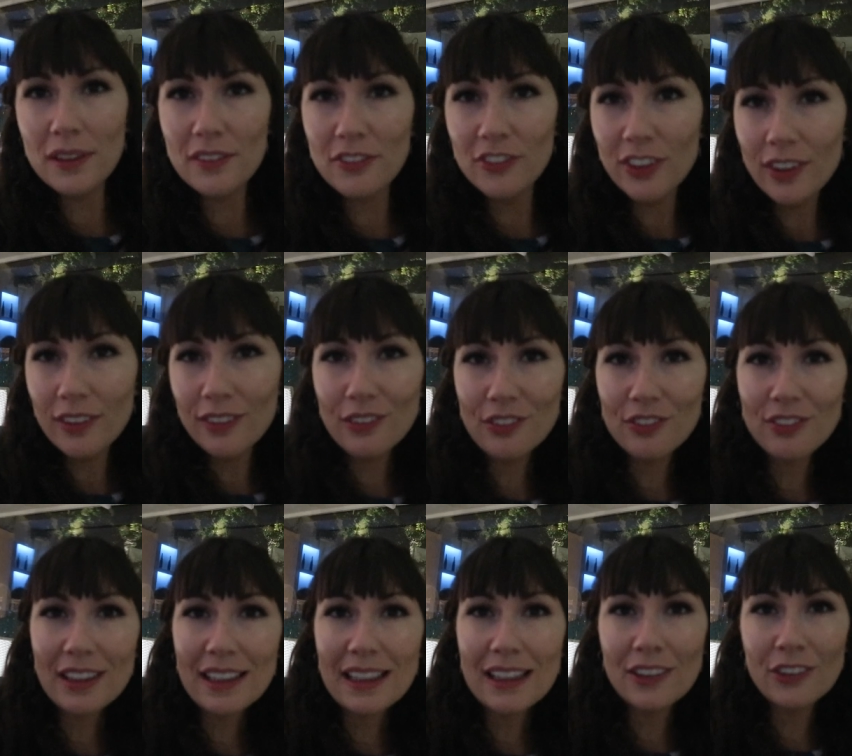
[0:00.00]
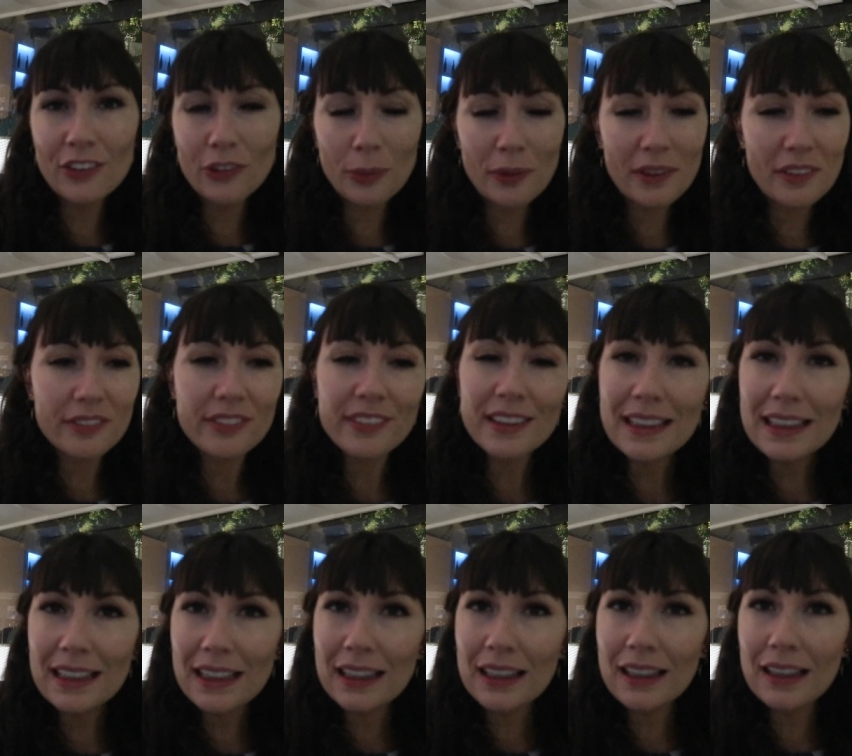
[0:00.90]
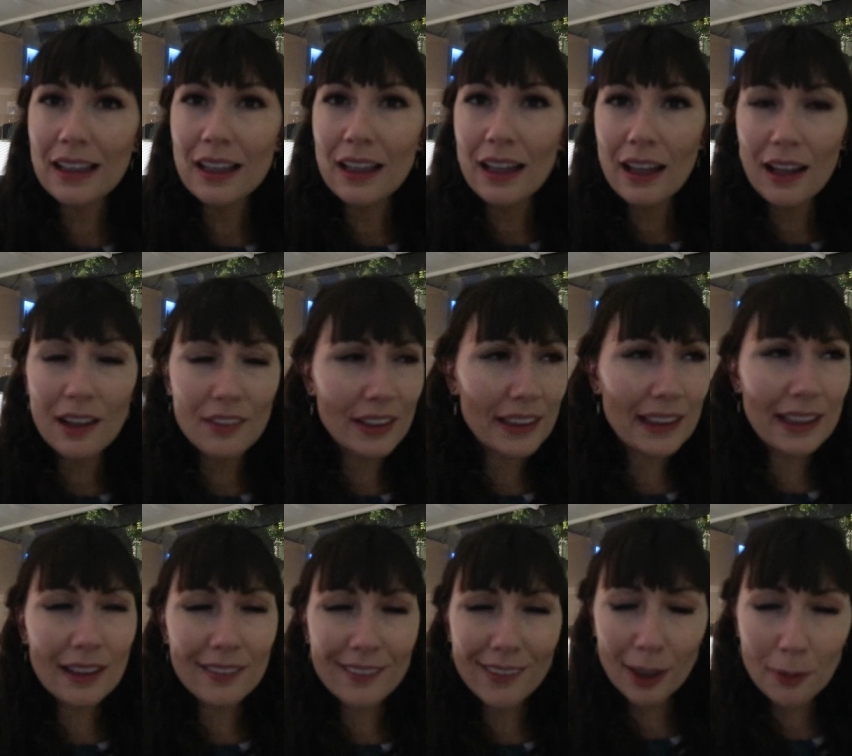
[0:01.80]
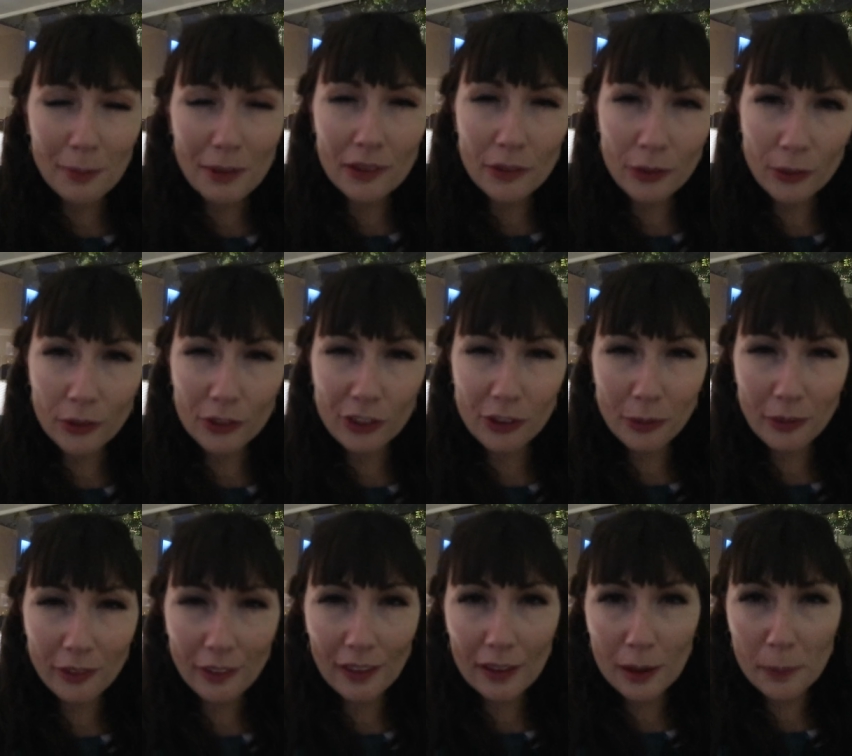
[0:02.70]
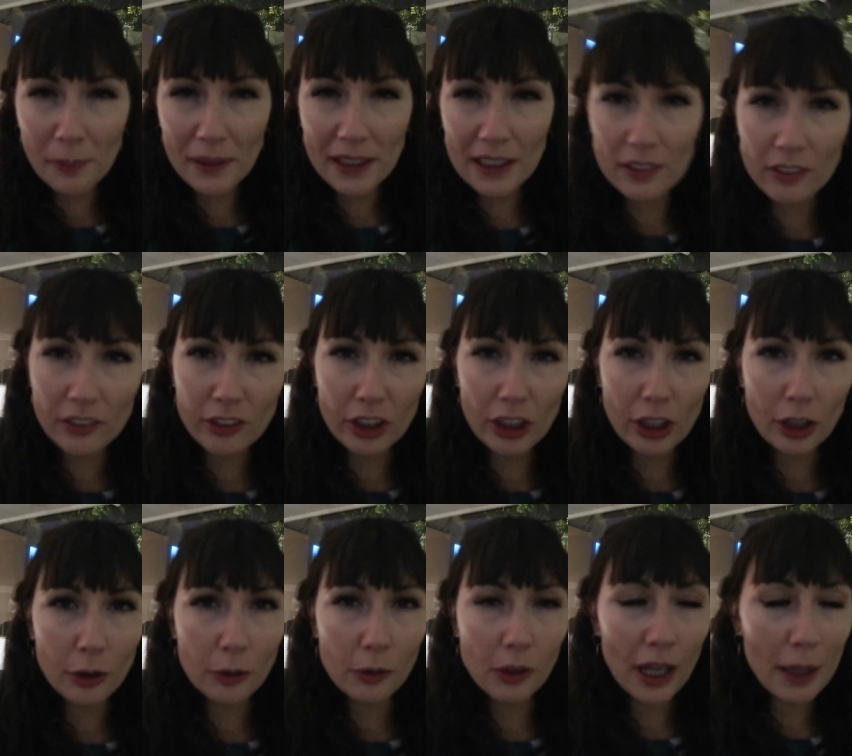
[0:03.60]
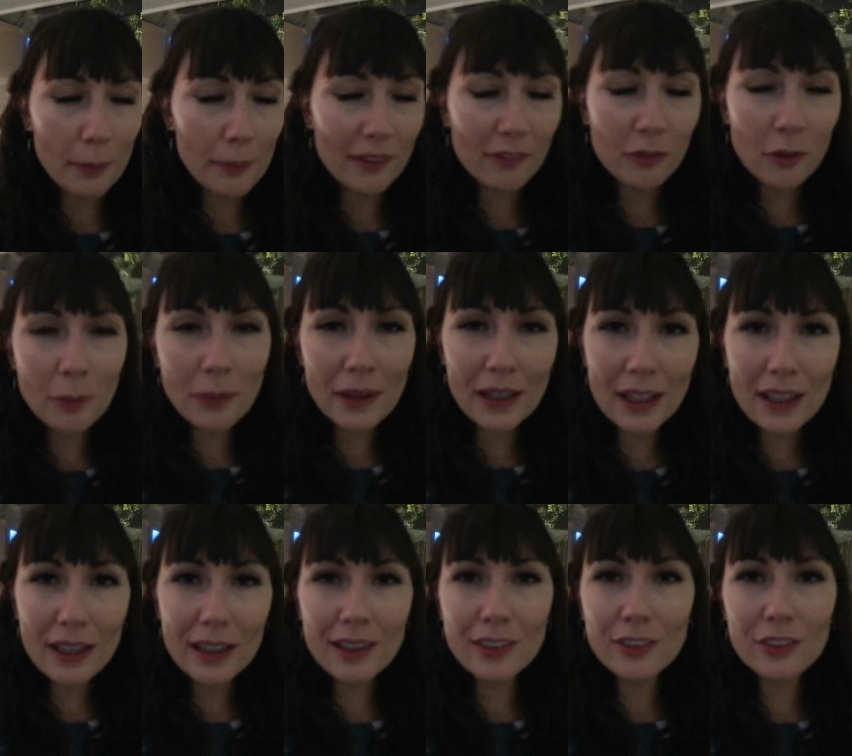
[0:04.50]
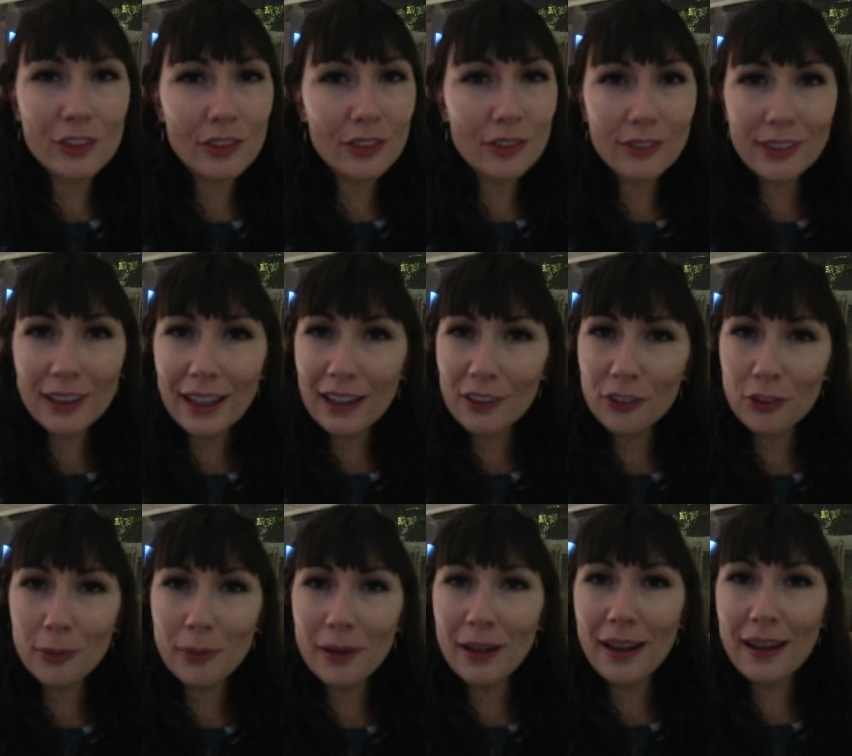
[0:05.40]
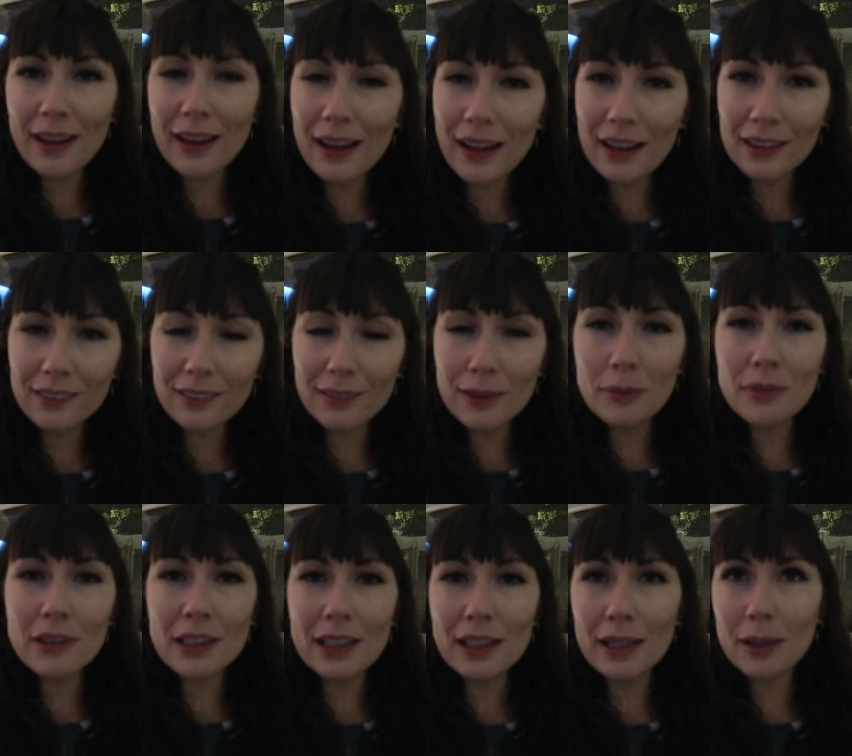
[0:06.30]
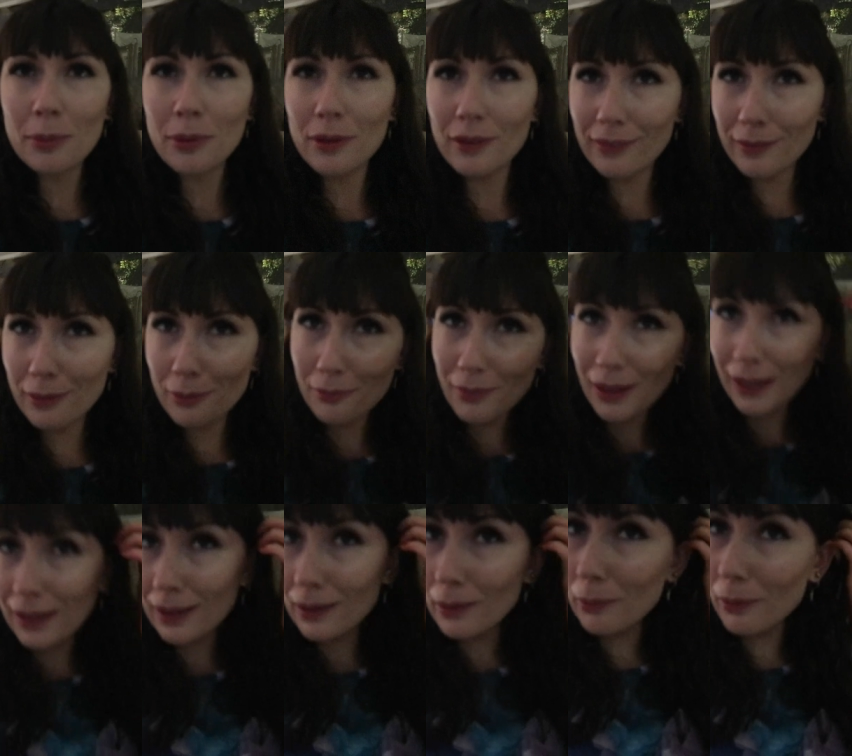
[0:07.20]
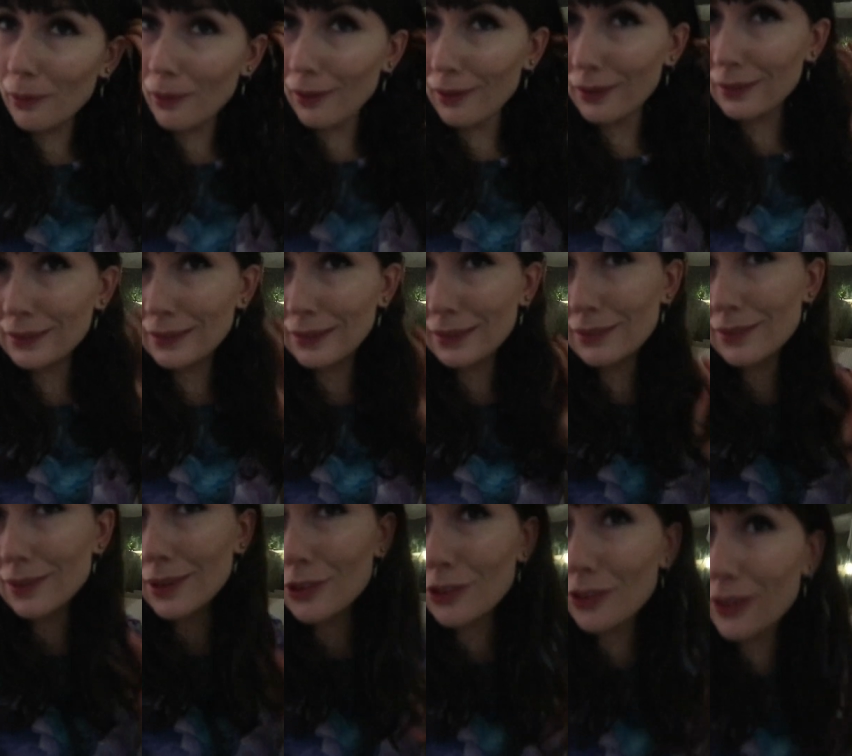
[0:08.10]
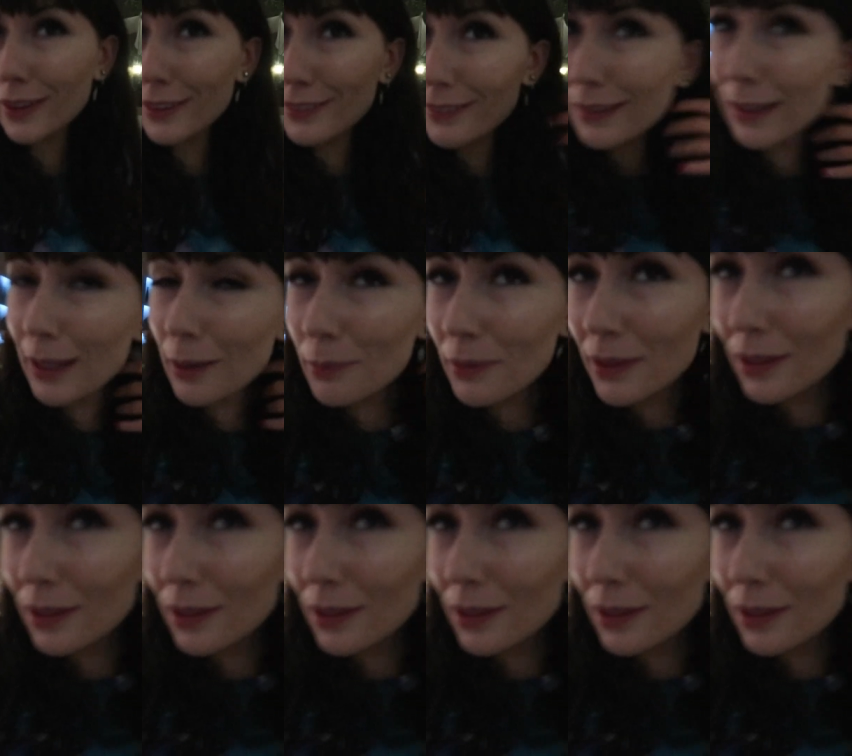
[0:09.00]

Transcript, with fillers: We've just finished with dinner. I think last time I talked to you was at the beach. So came back from the beach, relaxed a bit, had some dinner, put some makeup on and I tried to get